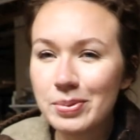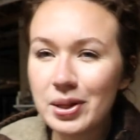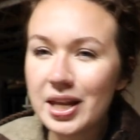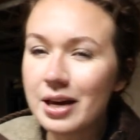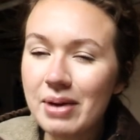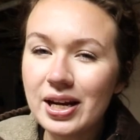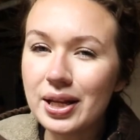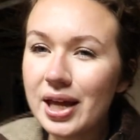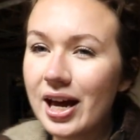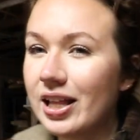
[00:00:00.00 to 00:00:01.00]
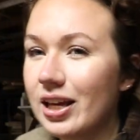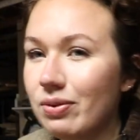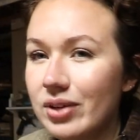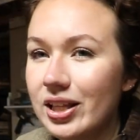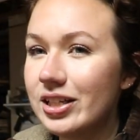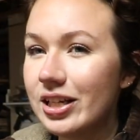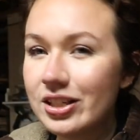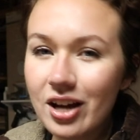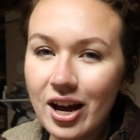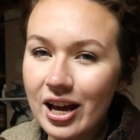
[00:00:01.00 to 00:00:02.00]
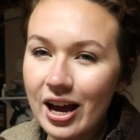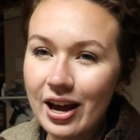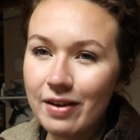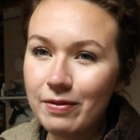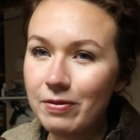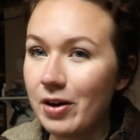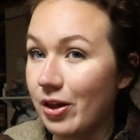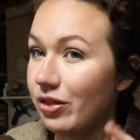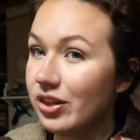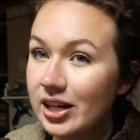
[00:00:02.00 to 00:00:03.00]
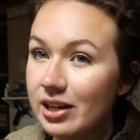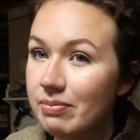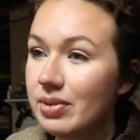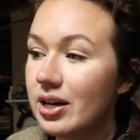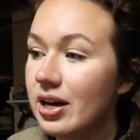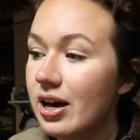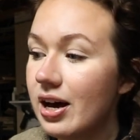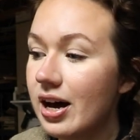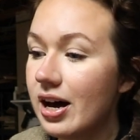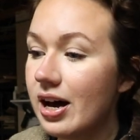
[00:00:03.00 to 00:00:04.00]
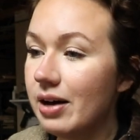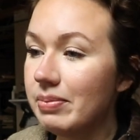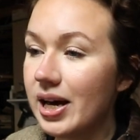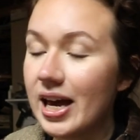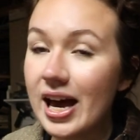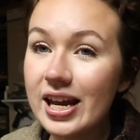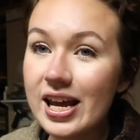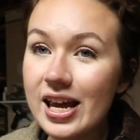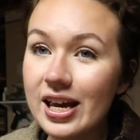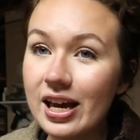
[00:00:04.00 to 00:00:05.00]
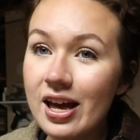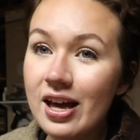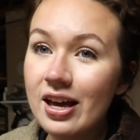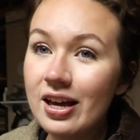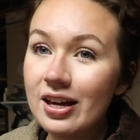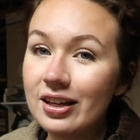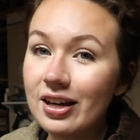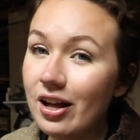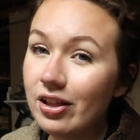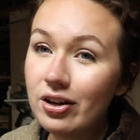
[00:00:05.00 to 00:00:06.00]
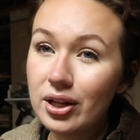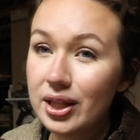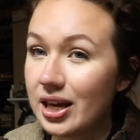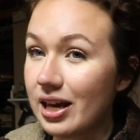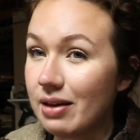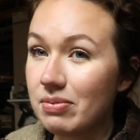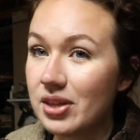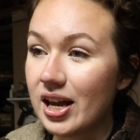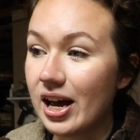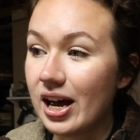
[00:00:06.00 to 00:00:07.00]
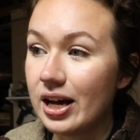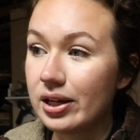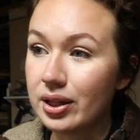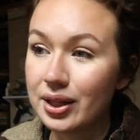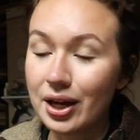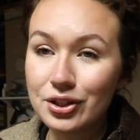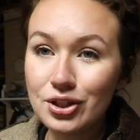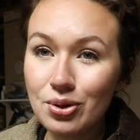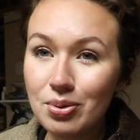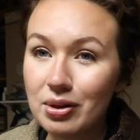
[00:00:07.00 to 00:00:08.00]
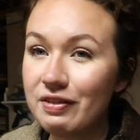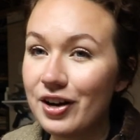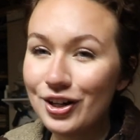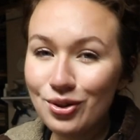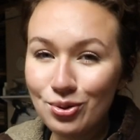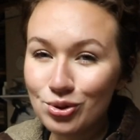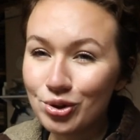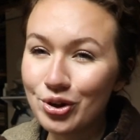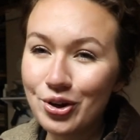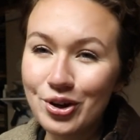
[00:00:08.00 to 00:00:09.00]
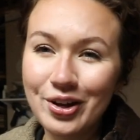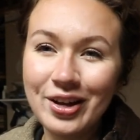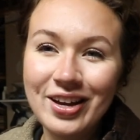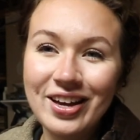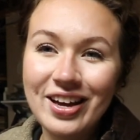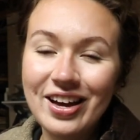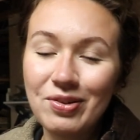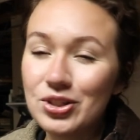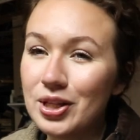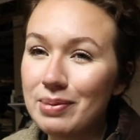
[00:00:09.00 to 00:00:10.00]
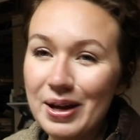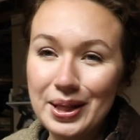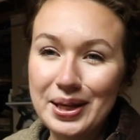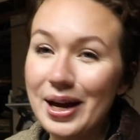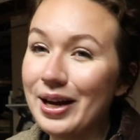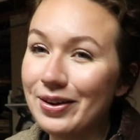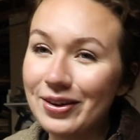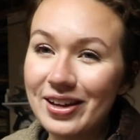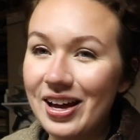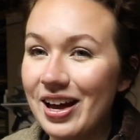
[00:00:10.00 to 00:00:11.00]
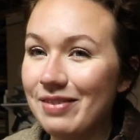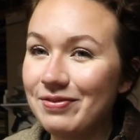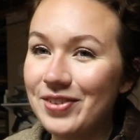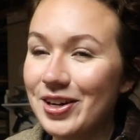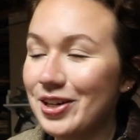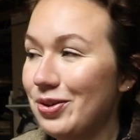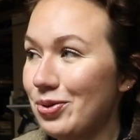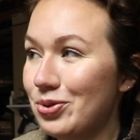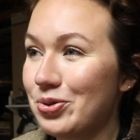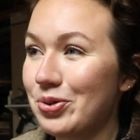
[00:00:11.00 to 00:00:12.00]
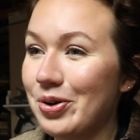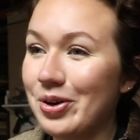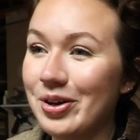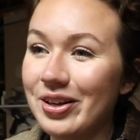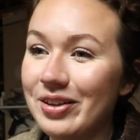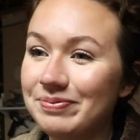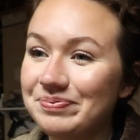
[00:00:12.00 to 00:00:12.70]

Mosaic Madness, I like really did not have a theme. I had a color scheme that I stuck to. It was very neutral, which is my style. Very neutral,